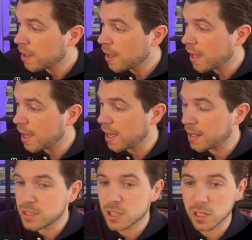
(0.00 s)
And
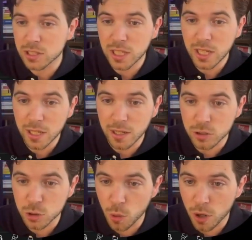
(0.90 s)
as you can see,
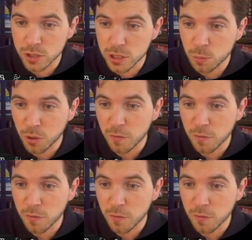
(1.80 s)
it runs pretty